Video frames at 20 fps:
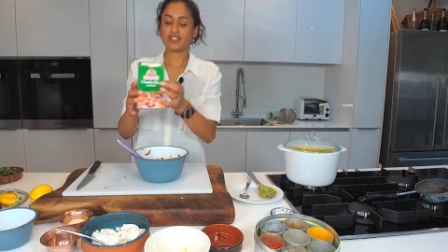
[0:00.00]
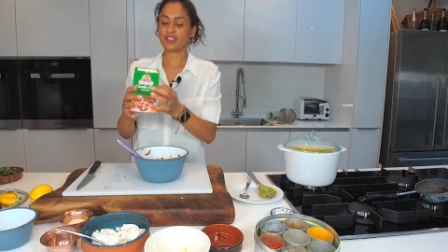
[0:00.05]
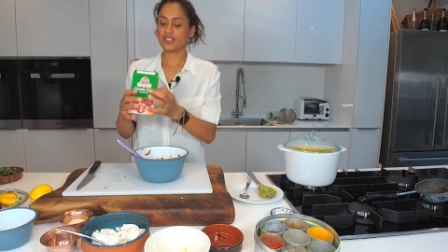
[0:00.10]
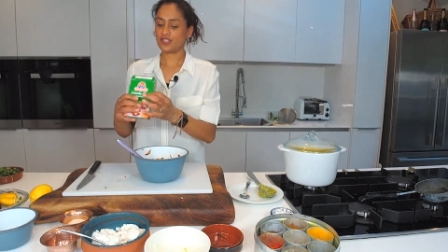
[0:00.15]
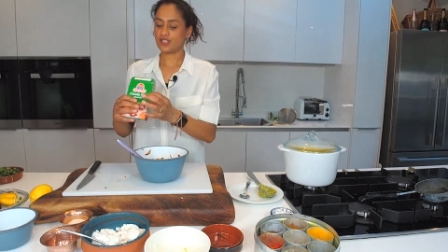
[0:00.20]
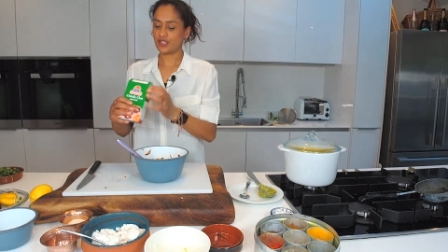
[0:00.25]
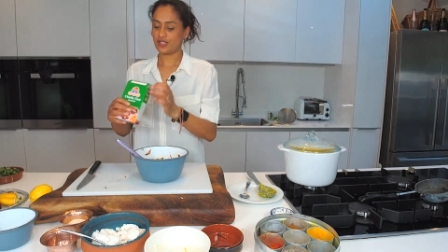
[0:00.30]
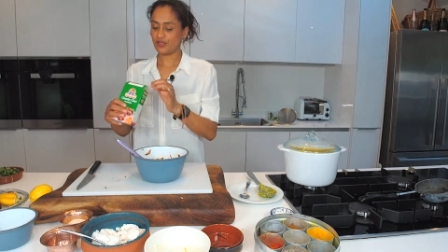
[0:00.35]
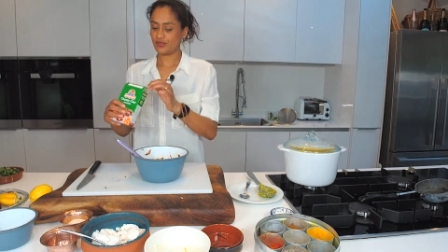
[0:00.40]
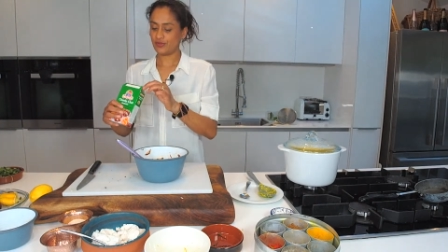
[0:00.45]

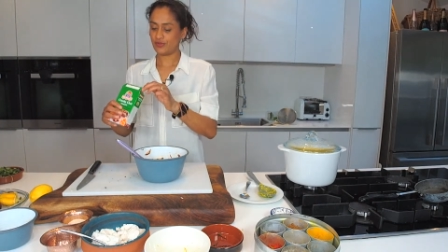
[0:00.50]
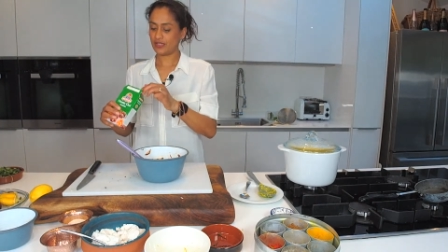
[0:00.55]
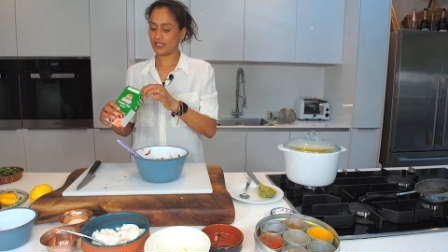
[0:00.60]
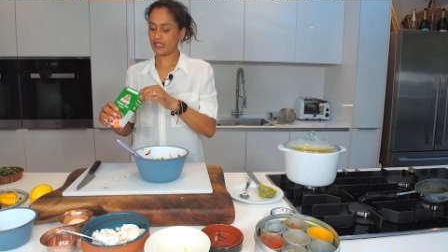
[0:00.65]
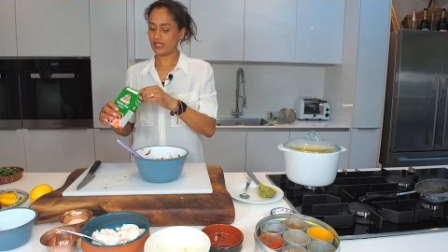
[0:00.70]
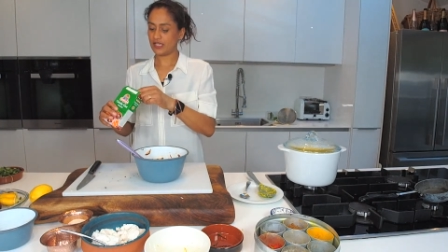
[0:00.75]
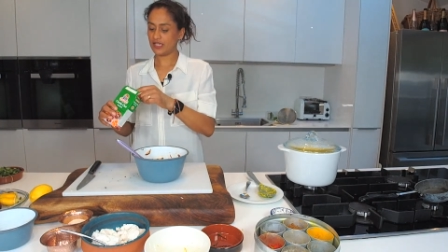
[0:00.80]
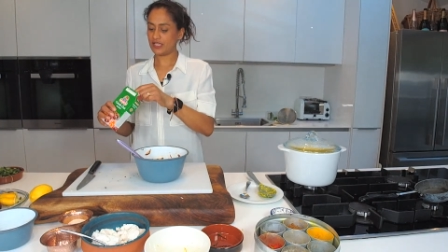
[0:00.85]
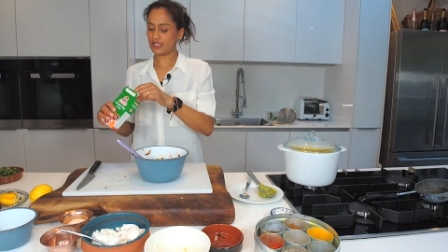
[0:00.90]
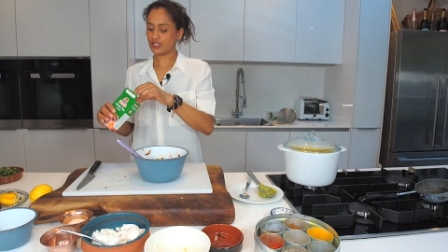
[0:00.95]
So
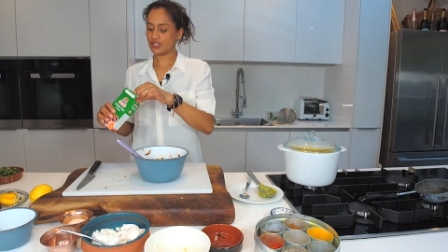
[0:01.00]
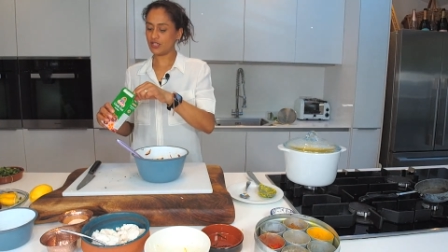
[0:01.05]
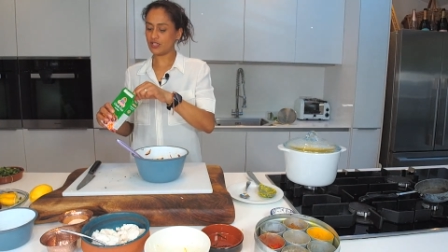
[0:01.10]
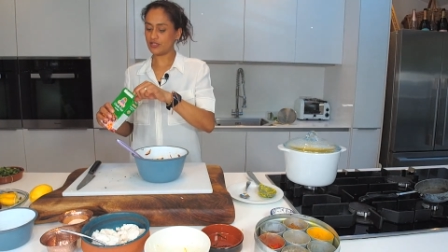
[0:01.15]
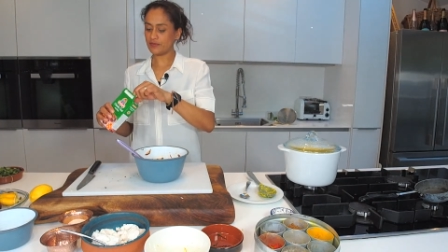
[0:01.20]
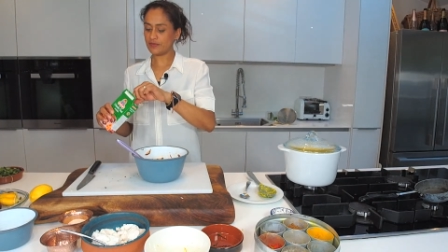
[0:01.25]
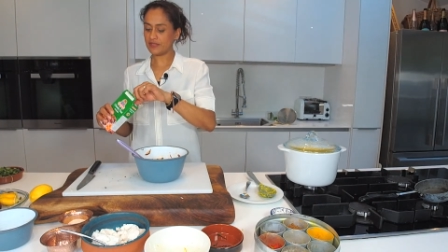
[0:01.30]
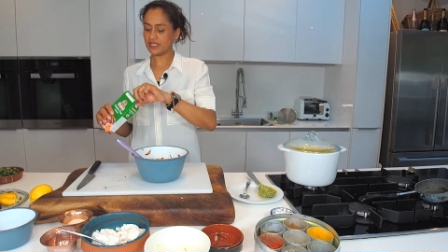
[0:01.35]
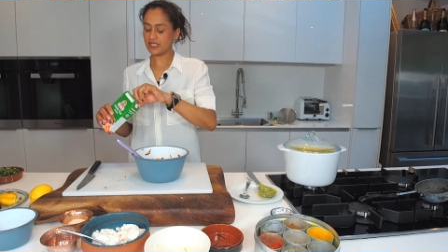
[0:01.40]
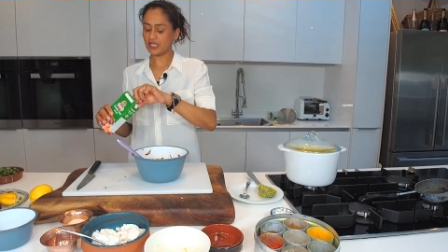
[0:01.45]

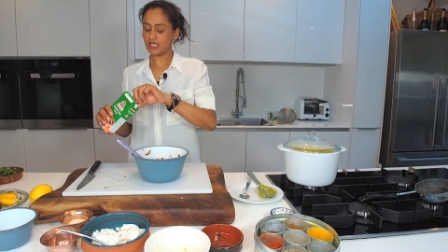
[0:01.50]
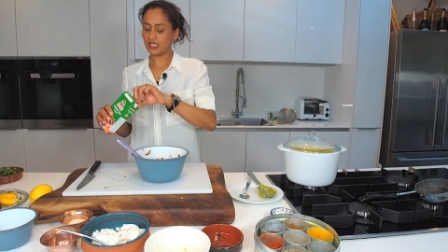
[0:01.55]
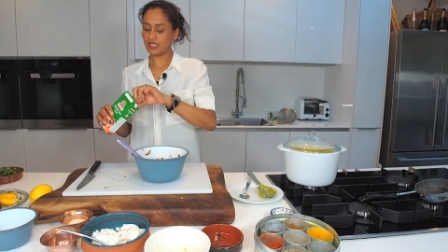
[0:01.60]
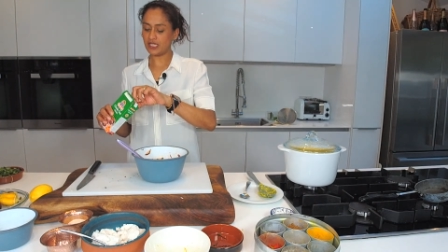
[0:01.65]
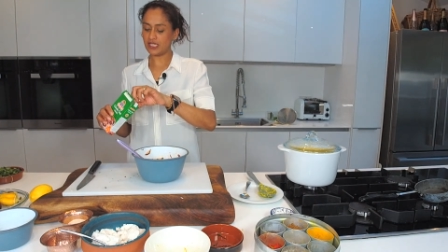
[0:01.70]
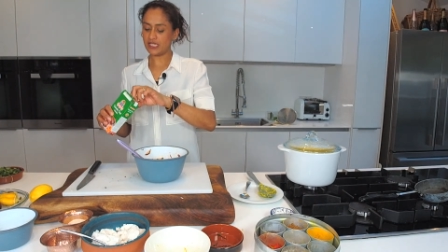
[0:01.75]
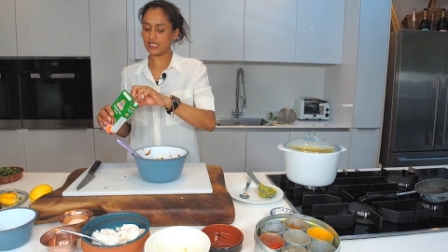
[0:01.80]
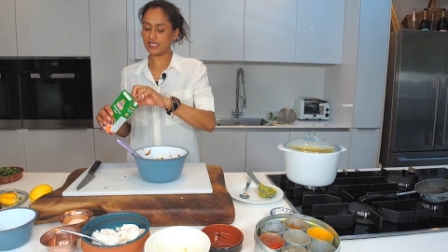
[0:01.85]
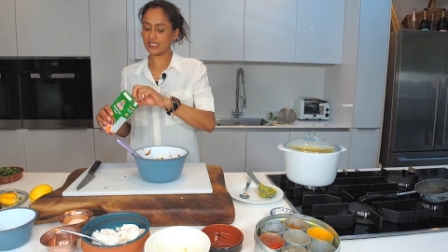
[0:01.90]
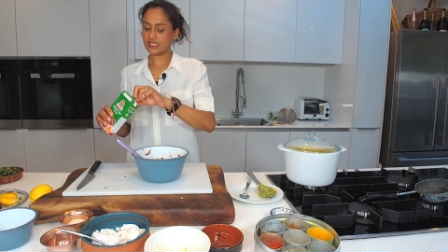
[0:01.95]
chaat
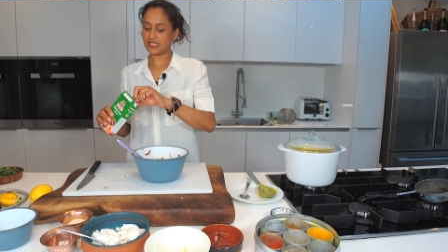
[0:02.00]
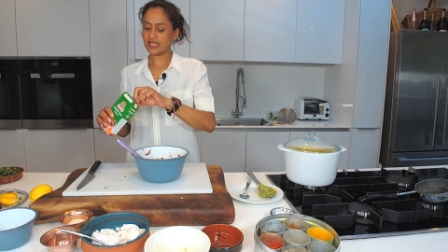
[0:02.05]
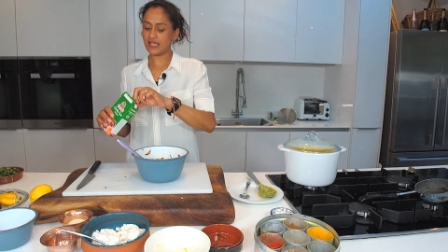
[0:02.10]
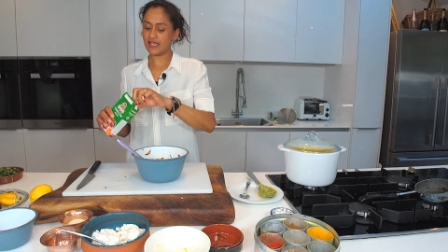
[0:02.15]
masala is